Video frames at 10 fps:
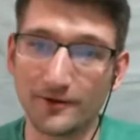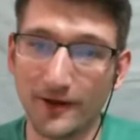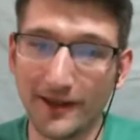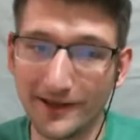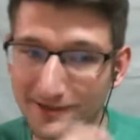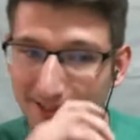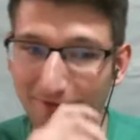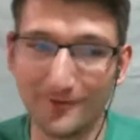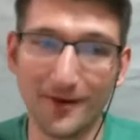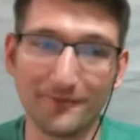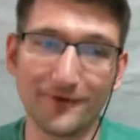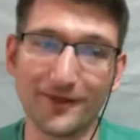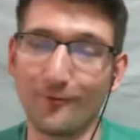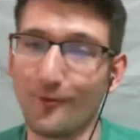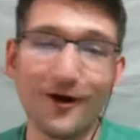You know, I can't just give him up for
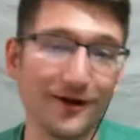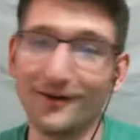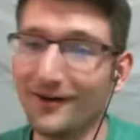that one.